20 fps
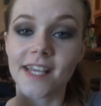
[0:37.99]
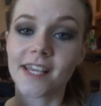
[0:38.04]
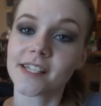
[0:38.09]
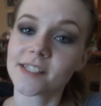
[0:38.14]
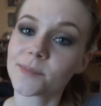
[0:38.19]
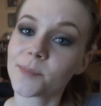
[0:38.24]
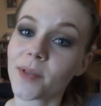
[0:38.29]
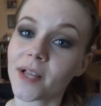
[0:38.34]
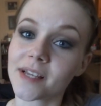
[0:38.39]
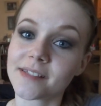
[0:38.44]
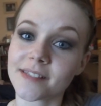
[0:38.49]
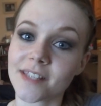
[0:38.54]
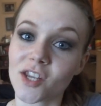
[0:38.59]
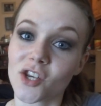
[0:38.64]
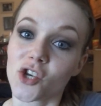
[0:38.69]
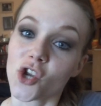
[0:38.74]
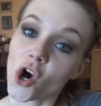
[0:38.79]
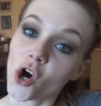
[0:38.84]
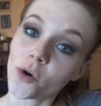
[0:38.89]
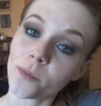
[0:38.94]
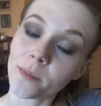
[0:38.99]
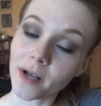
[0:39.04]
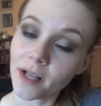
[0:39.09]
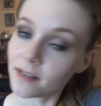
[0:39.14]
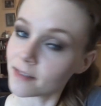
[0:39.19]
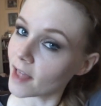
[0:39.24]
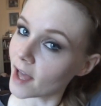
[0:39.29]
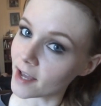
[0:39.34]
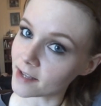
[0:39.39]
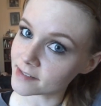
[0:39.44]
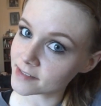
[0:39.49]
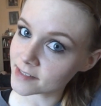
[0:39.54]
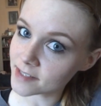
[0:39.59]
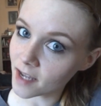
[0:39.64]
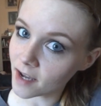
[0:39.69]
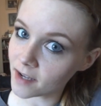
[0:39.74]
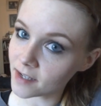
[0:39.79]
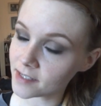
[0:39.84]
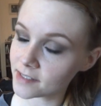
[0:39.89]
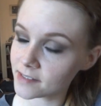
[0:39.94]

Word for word: takes place in Nome, Alaska.